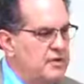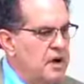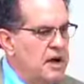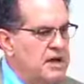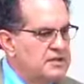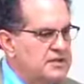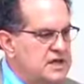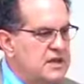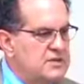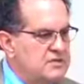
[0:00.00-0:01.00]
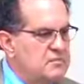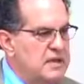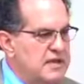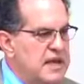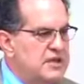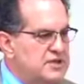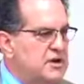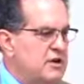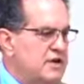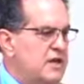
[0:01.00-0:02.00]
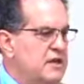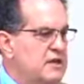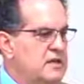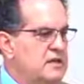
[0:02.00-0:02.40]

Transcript: God has sent to be that surety.